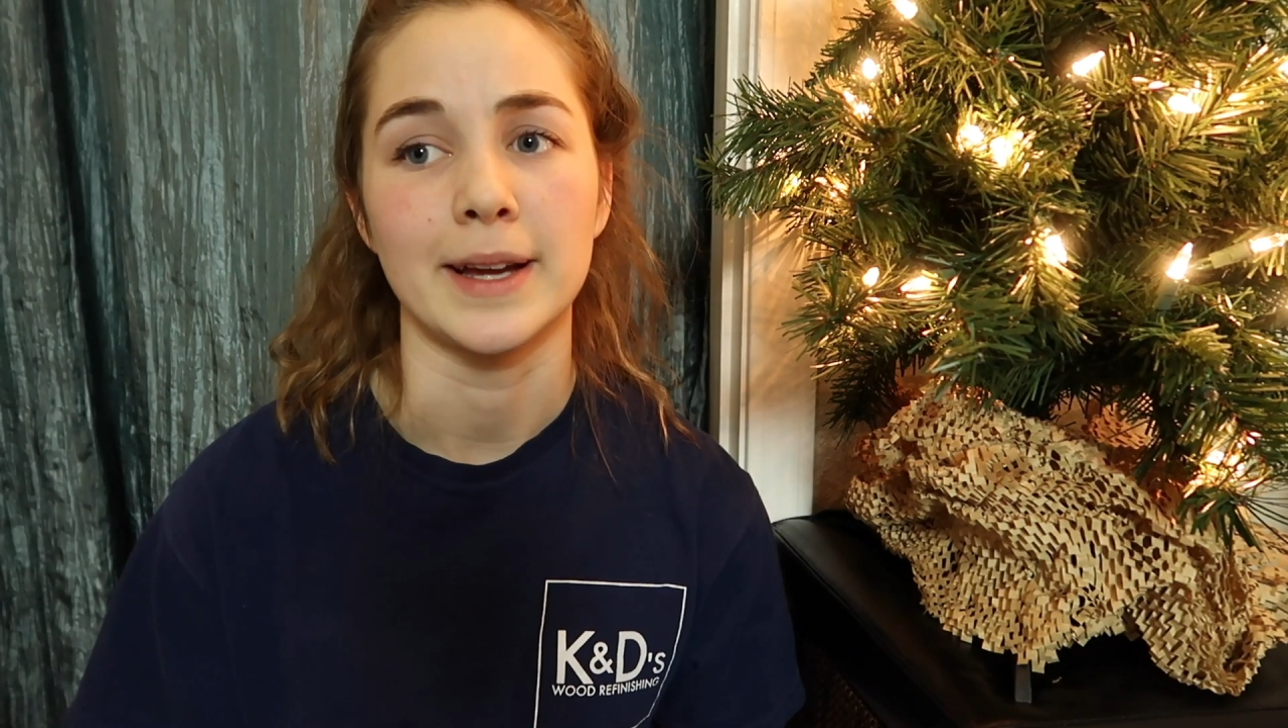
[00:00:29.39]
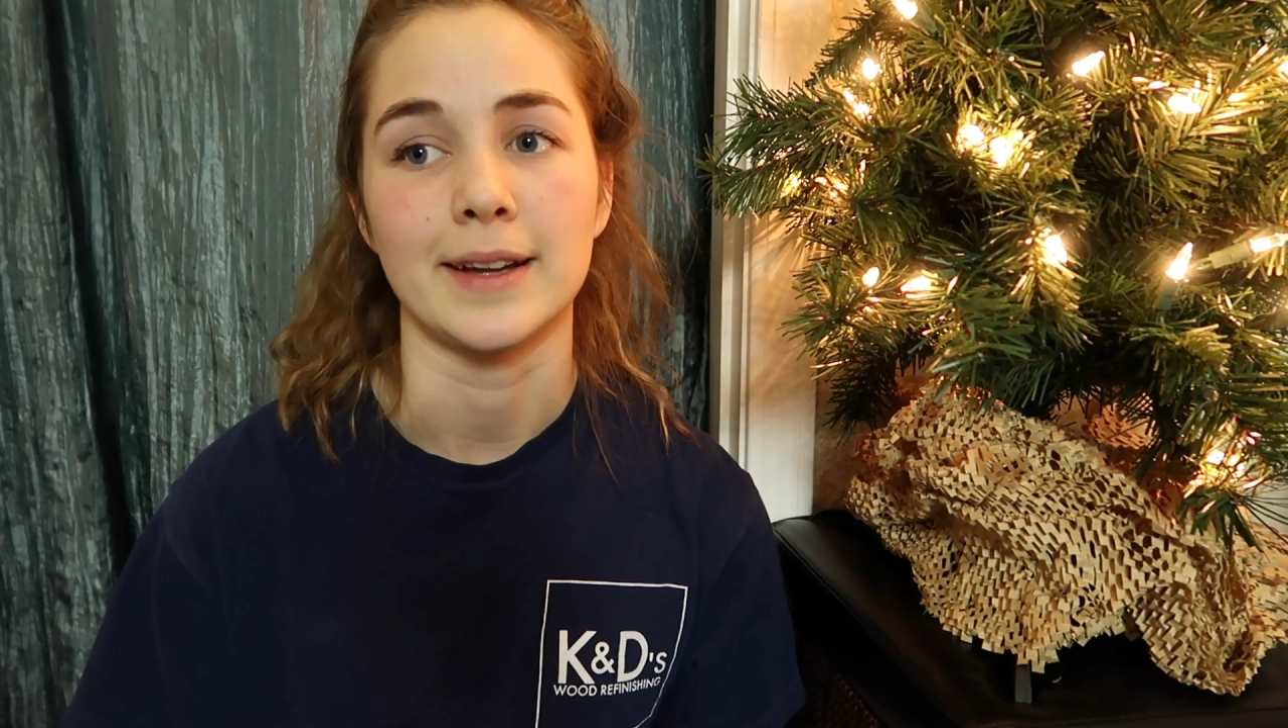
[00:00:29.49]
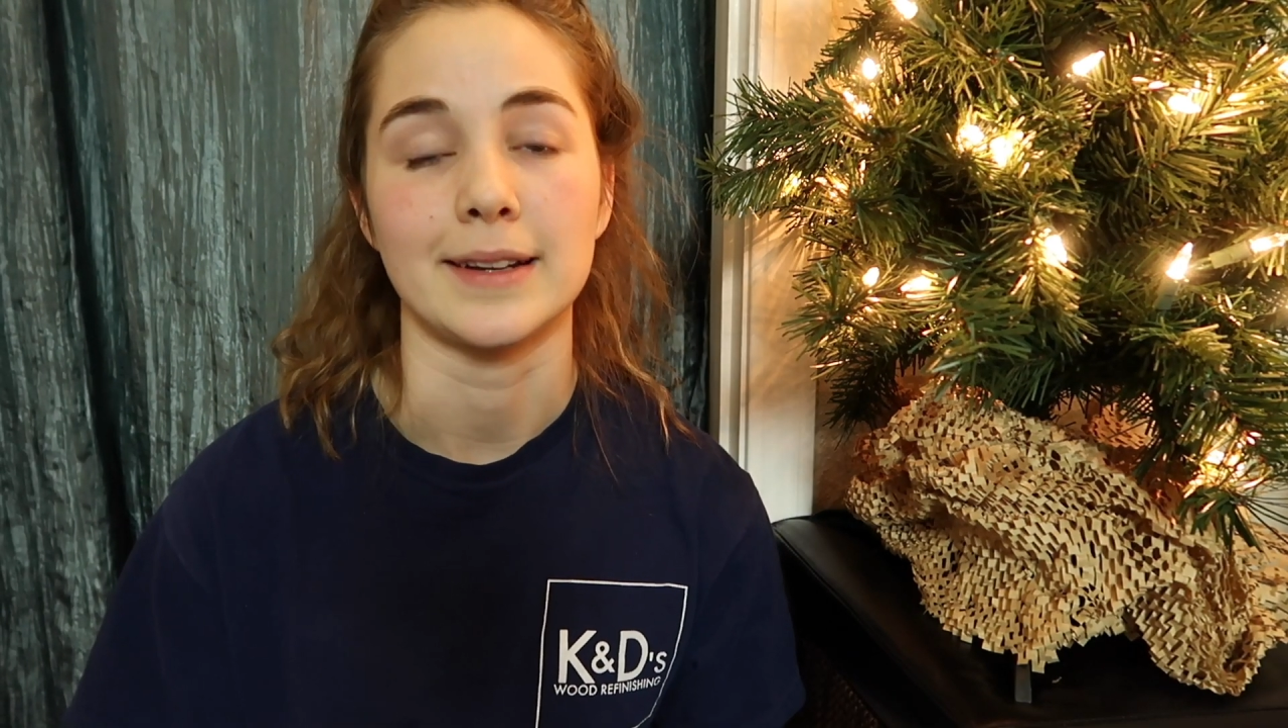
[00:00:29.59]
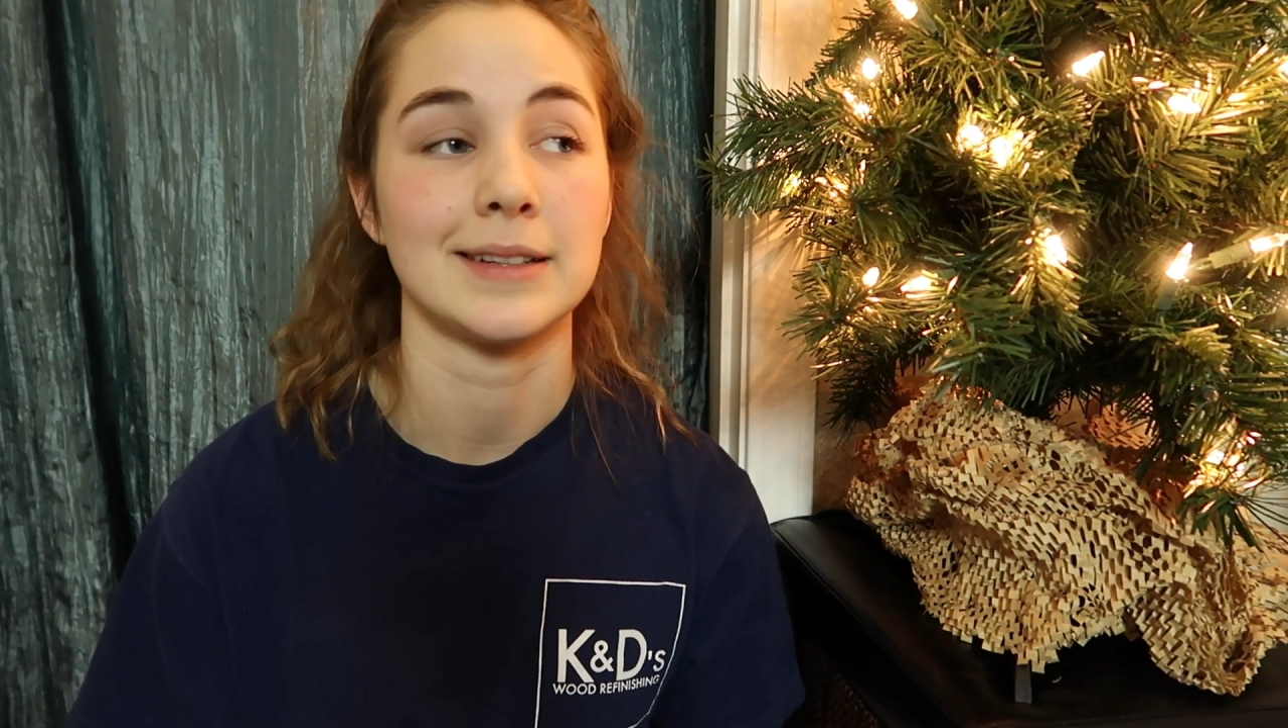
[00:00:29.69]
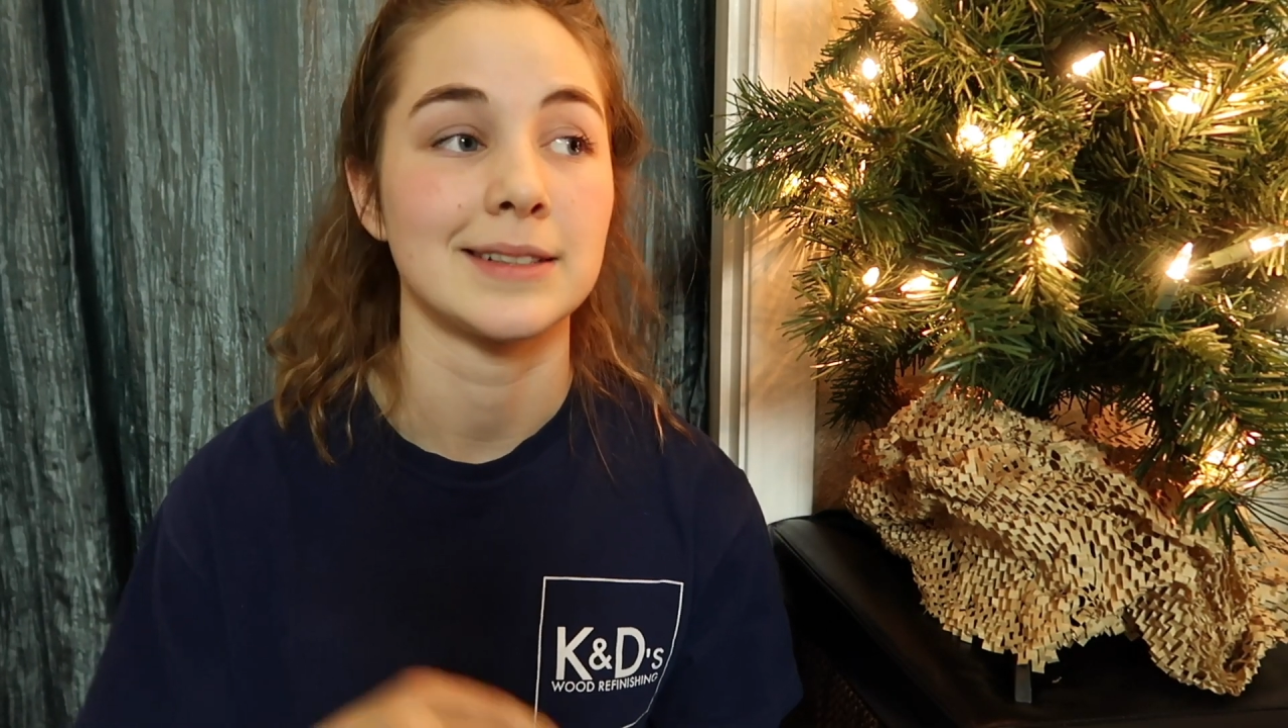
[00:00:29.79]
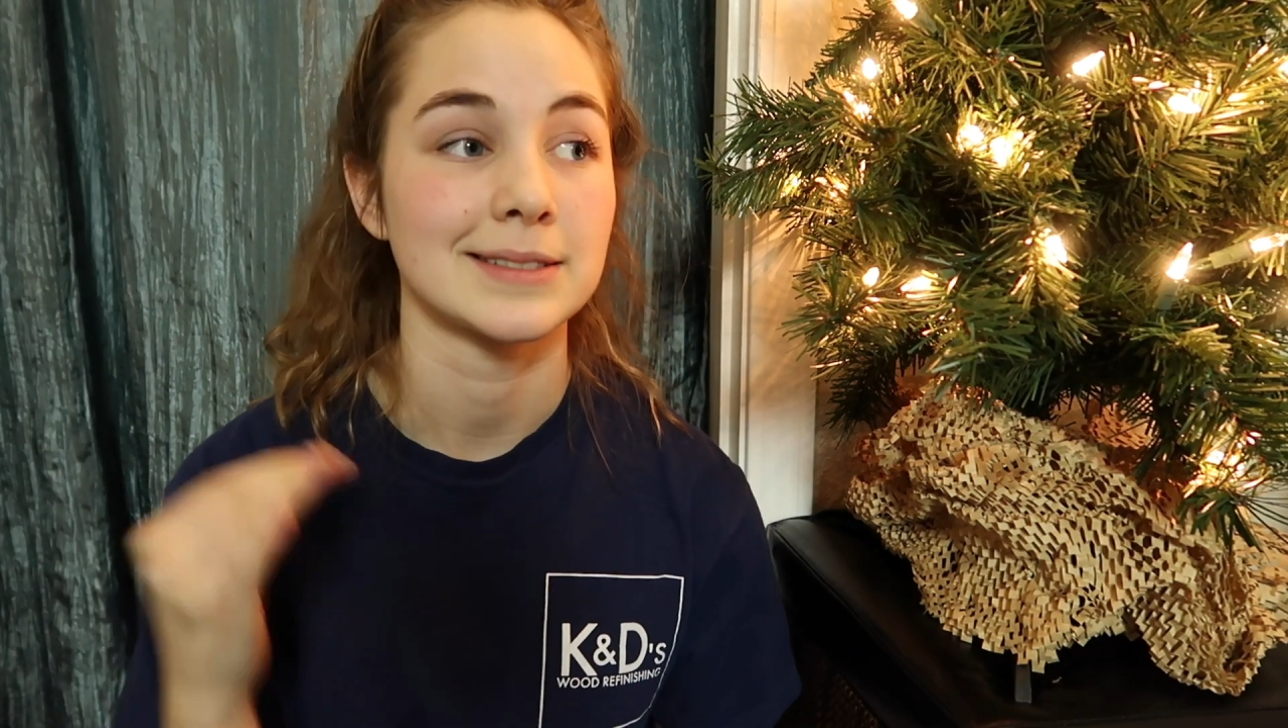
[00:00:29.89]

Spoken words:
and